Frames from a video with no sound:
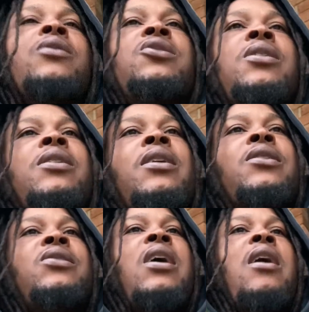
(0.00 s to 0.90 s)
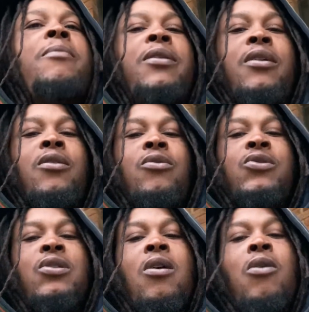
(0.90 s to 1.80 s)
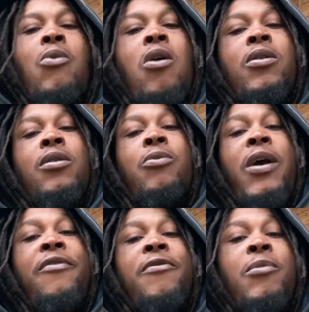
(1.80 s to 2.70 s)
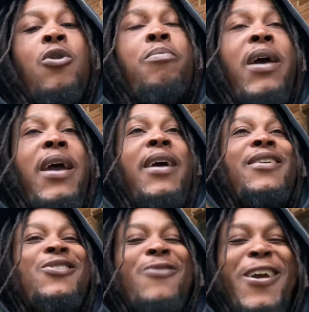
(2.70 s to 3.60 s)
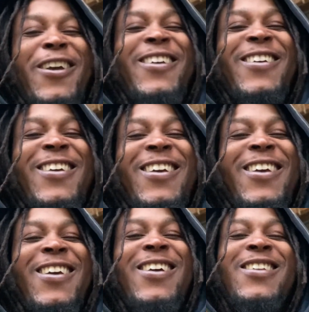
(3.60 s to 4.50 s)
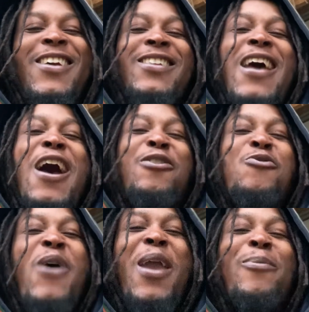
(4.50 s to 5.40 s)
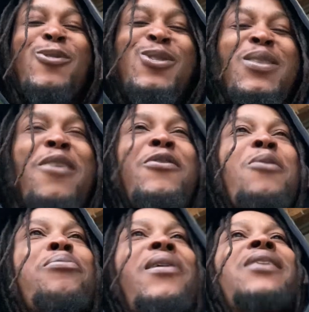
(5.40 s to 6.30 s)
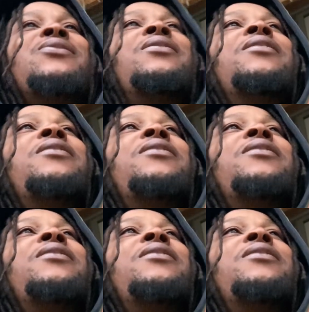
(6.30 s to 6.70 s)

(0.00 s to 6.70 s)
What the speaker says: sin at a time, and then you start walking away from your past, right? And then now you able to live in the present, and